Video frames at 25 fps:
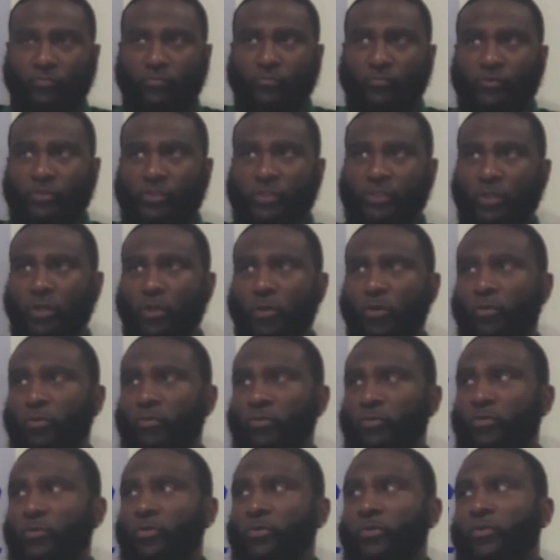
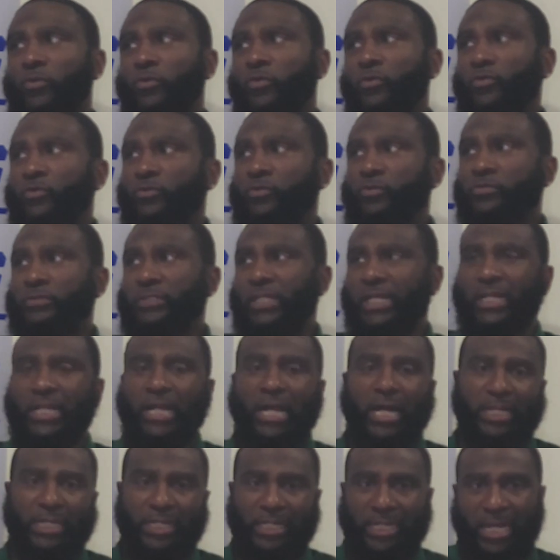So they
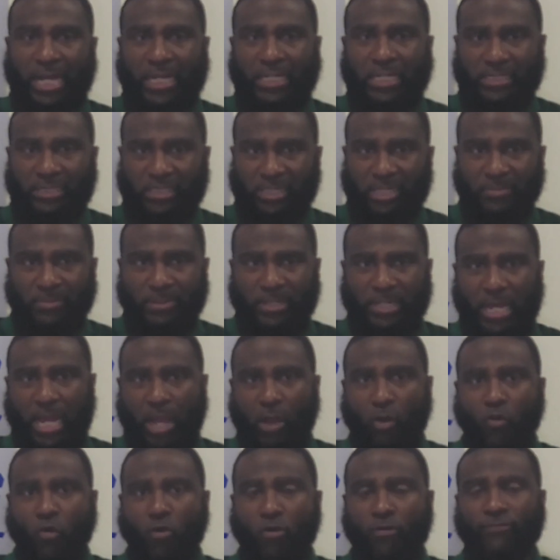kind of got to limit
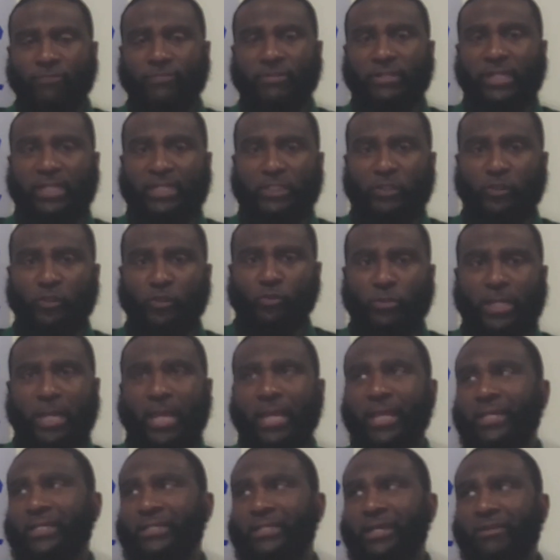how often they do
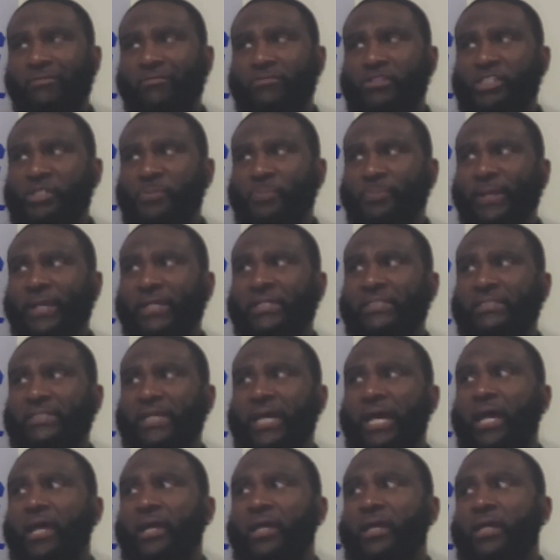that. And I respect
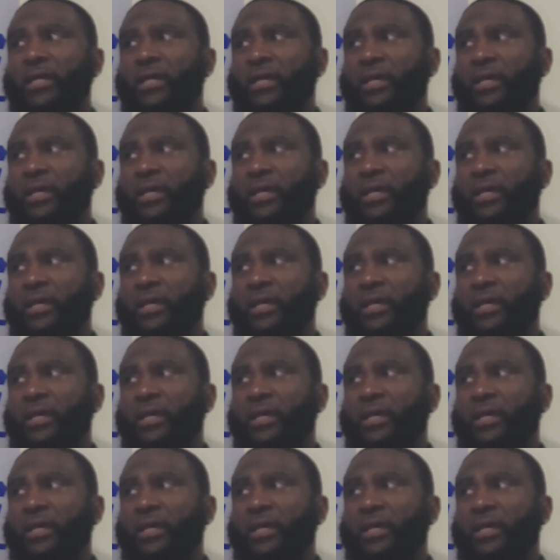that.